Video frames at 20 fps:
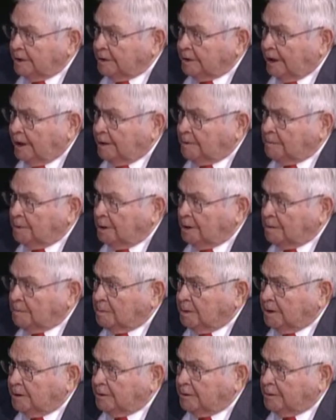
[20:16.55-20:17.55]

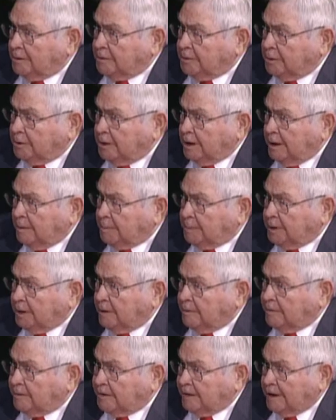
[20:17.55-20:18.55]
9mm on your hip and
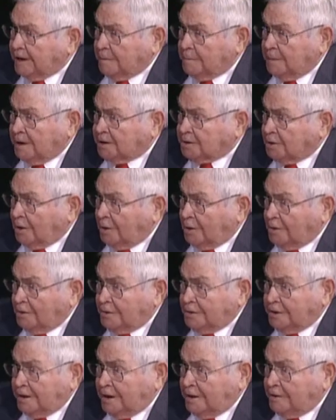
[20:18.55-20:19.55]
everything, it makes all
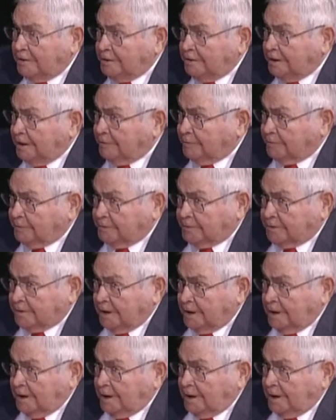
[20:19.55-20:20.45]
the difference.